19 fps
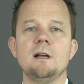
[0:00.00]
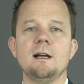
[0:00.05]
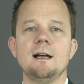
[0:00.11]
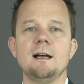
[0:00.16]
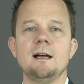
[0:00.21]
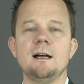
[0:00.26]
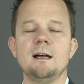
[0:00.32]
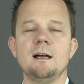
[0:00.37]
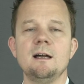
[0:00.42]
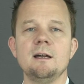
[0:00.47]

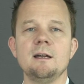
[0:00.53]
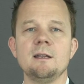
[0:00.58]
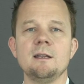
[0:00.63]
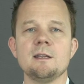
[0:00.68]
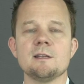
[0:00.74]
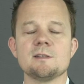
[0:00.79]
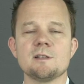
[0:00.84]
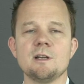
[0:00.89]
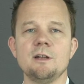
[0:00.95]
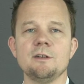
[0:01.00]
in
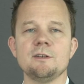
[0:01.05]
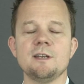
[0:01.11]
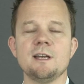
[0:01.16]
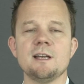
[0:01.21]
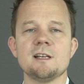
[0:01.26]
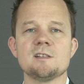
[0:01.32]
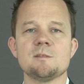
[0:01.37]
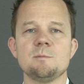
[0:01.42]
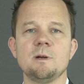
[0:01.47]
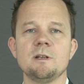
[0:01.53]
this
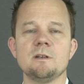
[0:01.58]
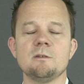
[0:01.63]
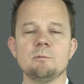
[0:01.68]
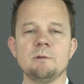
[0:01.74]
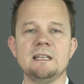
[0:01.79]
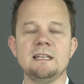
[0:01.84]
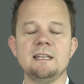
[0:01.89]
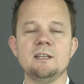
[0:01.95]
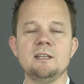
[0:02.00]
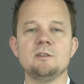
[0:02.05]
context, but
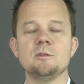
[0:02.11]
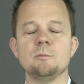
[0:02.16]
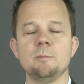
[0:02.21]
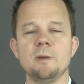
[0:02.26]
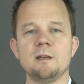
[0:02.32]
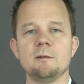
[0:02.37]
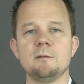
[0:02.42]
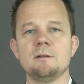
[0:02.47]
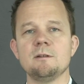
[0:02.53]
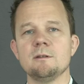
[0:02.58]
we need to
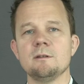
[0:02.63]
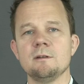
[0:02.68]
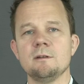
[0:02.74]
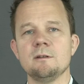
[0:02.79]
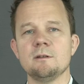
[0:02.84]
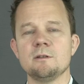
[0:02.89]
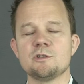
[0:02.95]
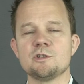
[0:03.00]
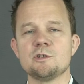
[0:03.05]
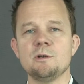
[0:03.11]
make
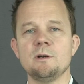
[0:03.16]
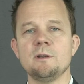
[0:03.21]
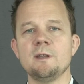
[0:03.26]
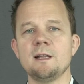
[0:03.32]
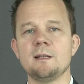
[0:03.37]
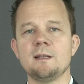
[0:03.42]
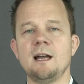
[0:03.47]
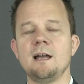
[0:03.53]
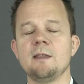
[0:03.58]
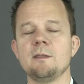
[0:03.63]
sure
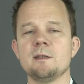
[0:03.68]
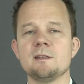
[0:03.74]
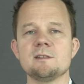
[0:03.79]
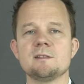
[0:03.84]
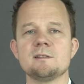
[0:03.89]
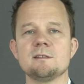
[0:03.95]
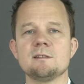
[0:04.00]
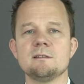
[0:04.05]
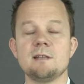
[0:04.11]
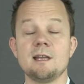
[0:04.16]
that
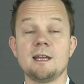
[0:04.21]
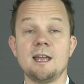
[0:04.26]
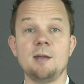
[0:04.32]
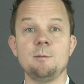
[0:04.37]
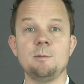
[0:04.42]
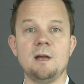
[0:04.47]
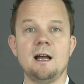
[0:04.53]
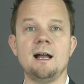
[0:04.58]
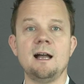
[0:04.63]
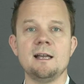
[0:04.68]
the
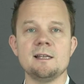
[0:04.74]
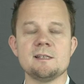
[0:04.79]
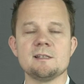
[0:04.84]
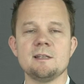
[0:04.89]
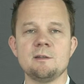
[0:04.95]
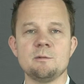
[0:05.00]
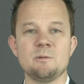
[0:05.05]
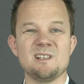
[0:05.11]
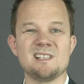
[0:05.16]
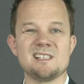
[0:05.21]
KPIs
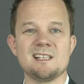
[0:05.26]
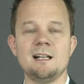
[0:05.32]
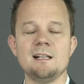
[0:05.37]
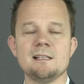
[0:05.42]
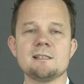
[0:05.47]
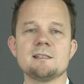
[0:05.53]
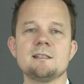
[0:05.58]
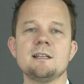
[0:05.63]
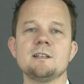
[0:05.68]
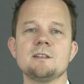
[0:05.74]
and the
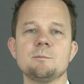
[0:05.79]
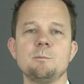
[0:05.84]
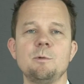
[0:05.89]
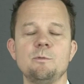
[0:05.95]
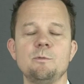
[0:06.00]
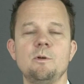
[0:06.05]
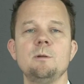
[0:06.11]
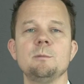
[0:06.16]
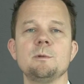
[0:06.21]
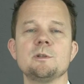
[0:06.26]
results that
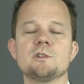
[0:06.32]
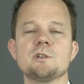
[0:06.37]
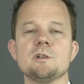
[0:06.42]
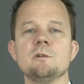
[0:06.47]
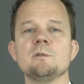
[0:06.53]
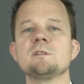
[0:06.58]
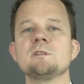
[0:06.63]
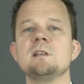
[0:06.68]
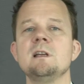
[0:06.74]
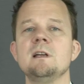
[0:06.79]
Performly
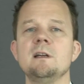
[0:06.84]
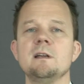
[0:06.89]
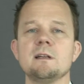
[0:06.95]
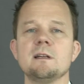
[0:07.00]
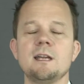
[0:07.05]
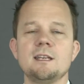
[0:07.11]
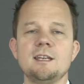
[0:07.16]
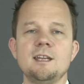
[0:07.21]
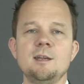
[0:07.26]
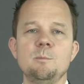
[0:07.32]
shows
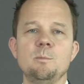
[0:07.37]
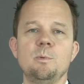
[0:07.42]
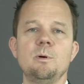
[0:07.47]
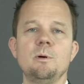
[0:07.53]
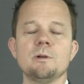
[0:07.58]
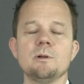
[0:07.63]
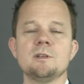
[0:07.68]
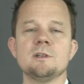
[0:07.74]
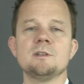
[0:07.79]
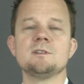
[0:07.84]
get
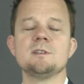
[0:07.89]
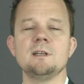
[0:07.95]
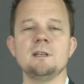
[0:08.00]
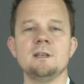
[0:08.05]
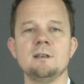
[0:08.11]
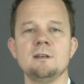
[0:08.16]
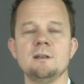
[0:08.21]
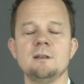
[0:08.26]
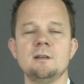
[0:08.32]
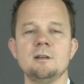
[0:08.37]
imported
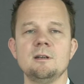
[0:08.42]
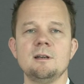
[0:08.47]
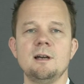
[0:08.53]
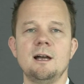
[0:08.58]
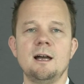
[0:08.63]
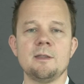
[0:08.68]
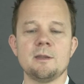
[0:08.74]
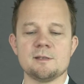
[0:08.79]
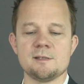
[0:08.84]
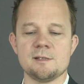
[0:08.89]
in
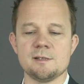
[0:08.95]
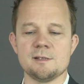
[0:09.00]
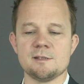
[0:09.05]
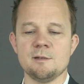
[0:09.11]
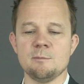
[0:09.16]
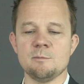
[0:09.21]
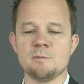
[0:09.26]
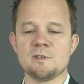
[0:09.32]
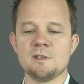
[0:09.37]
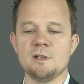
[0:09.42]
other
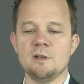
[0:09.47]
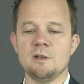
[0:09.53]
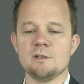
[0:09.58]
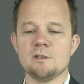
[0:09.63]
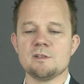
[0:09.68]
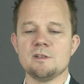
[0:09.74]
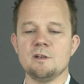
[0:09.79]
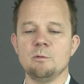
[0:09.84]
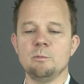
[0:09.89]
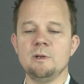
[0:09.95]
systems.
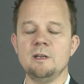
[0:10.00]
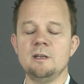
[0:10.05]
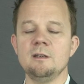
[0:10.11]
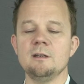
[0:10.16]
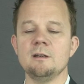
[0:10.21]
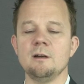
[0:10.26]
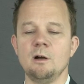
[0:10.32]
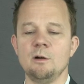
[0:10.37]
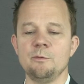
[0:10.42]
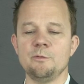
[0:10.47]
So we
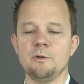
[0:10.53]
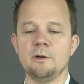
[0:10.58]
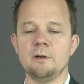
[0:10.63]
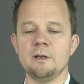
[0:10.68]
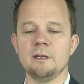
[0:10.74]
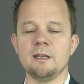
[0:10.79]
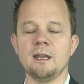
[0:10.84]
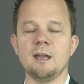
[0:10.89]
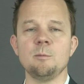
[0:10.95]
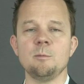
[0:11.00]
offer
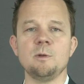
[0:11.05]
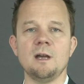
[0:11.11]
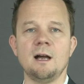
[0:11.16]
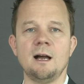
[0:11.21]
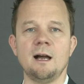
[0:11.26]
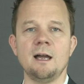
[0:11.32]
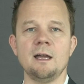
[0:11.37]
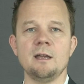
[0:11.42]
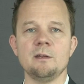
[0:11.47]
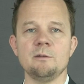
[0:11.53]
an
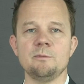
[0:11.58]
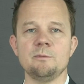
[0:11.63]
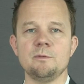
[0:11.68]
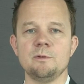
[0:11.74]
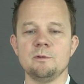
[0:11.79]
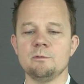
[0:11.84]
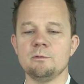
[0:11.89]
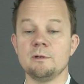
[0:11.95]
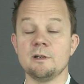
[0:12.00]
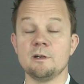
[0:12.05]
API if
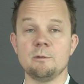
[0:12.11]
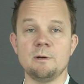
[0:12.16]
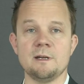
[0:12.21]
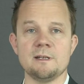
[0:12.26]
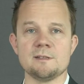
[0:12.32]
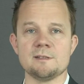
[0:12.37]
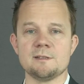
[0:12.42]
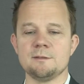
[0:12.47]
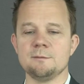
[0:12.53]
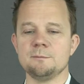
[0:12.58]
you
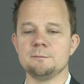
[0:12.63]
request.